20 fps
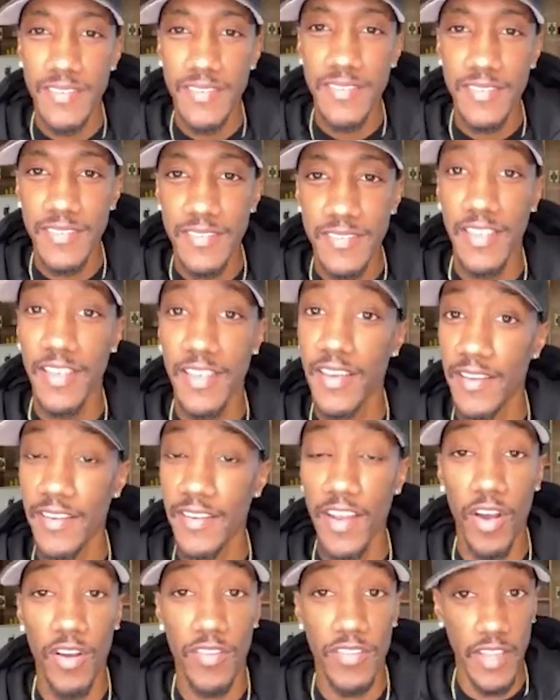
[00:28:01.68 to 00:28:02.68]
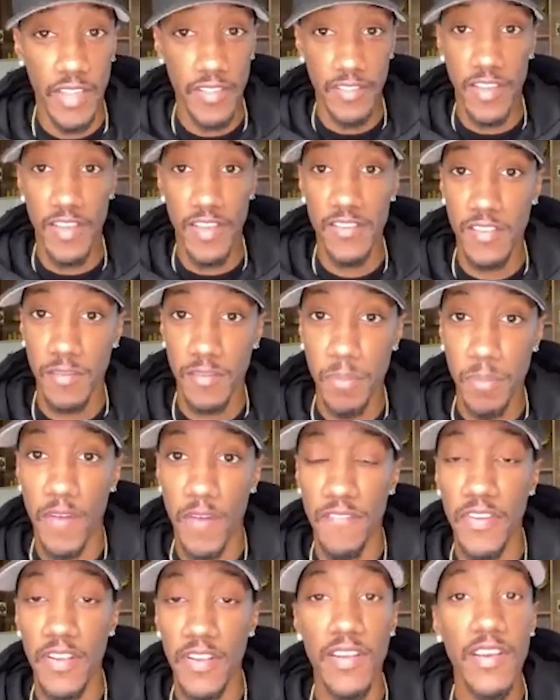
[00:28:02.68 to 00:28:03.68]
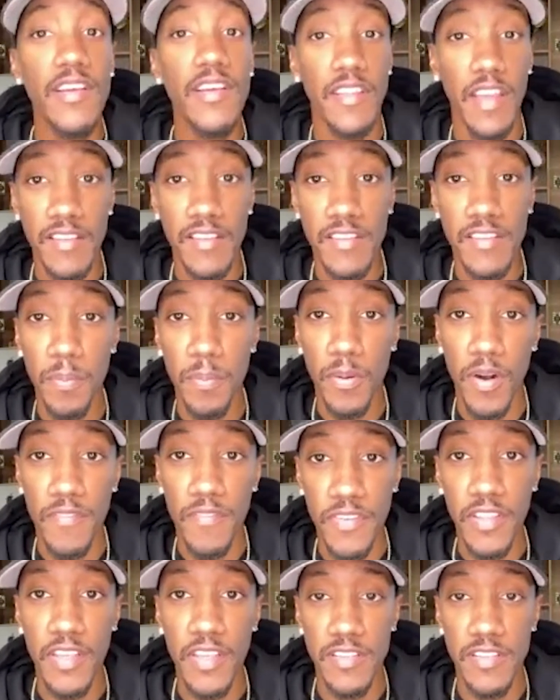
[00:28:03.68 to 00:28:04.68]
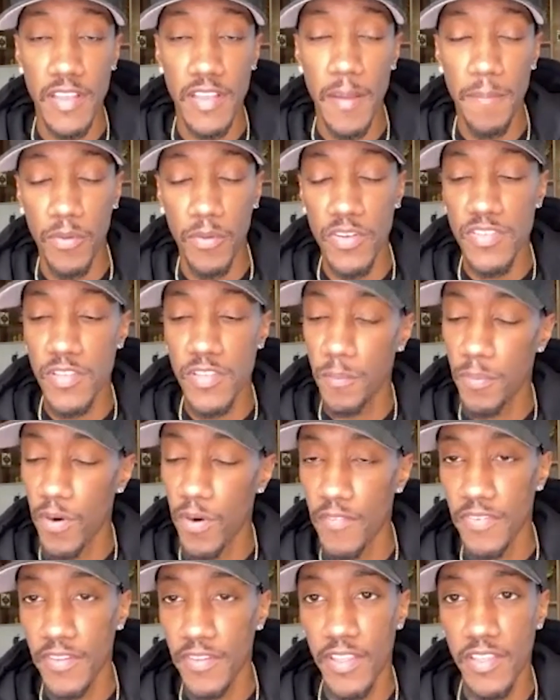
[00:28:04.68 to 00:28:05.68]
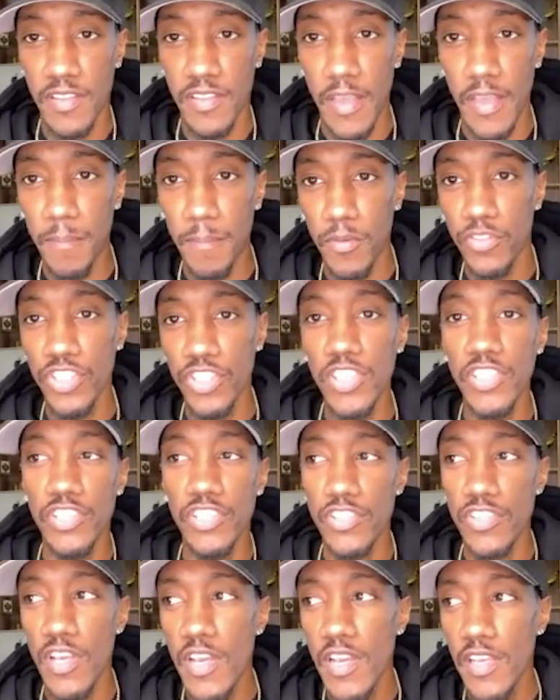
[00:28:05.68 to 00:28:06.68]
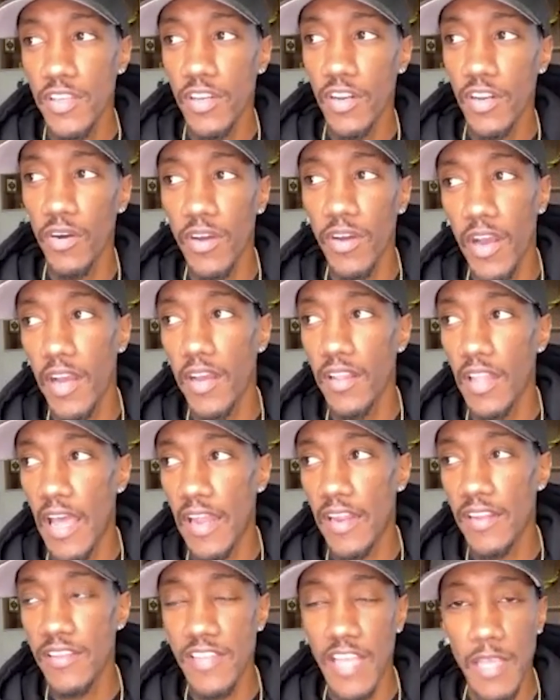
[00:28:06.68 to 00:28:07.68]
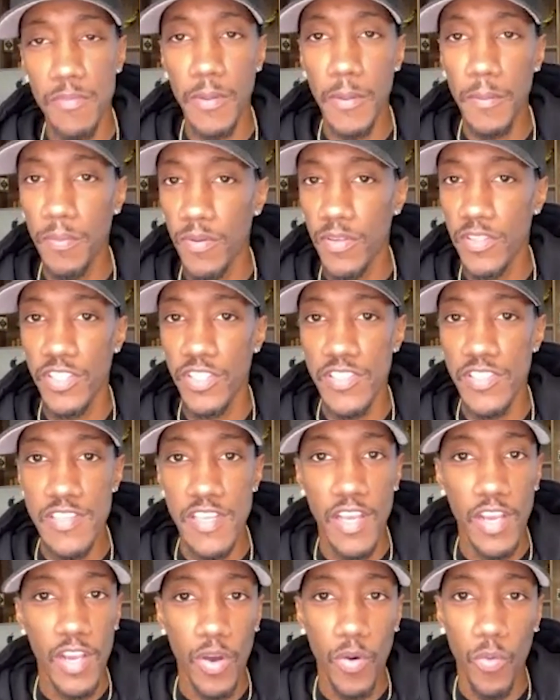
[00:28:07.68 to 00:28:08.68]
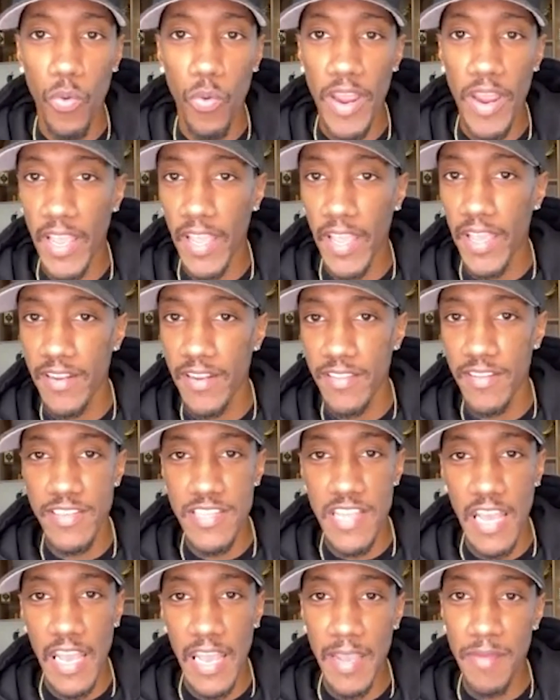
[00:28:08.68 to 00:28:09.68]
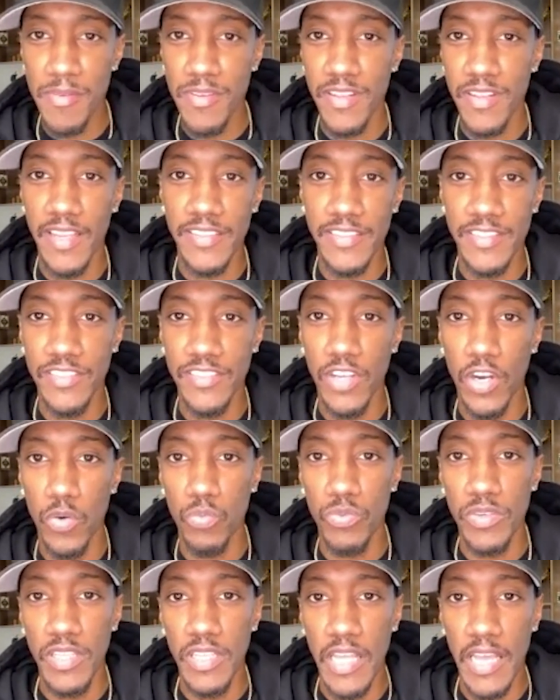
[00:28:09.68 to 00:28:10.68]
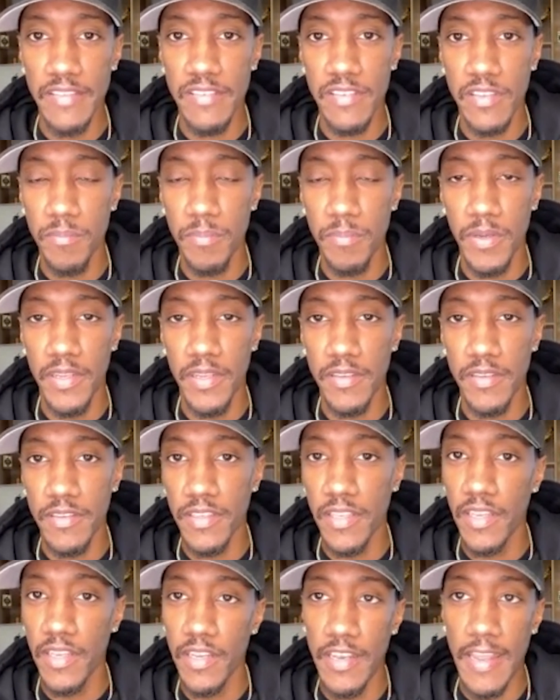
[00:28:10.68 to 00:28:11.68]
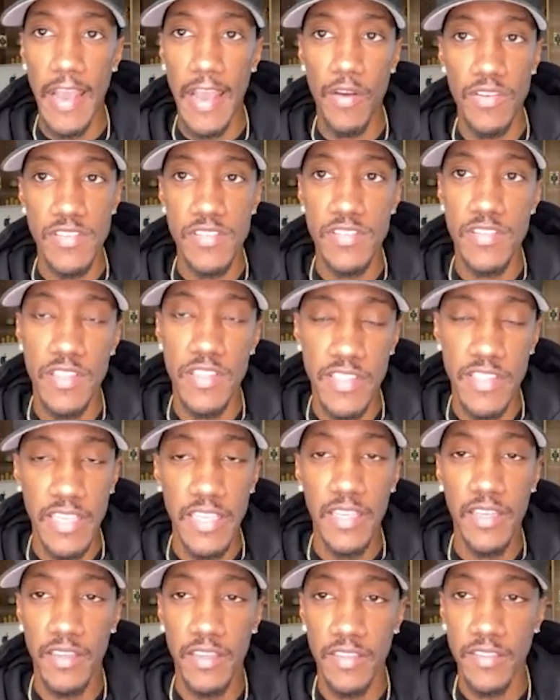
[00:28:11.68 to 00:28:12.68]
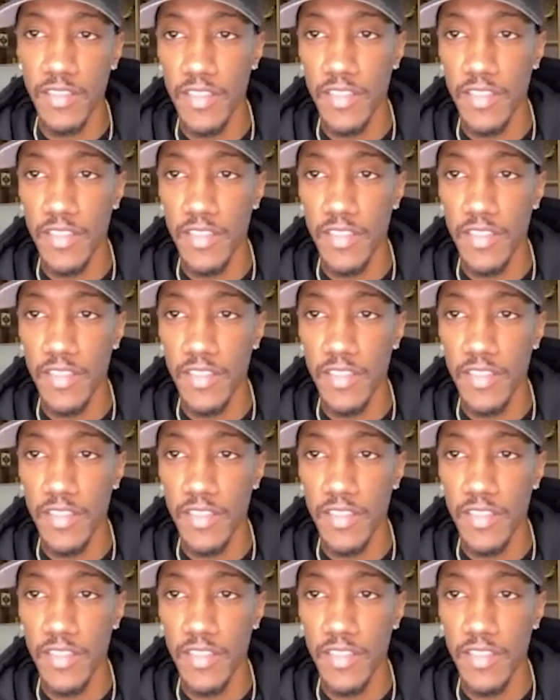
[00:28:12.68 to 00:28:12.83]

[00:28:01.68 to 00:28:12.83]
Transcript: Yeah, no, that's a perfect. That's a perfect example. It's a perfect example. She just, you know, a lot of times people are just way ahead of their time and they just don't realize it. But yeah, now it's the thing.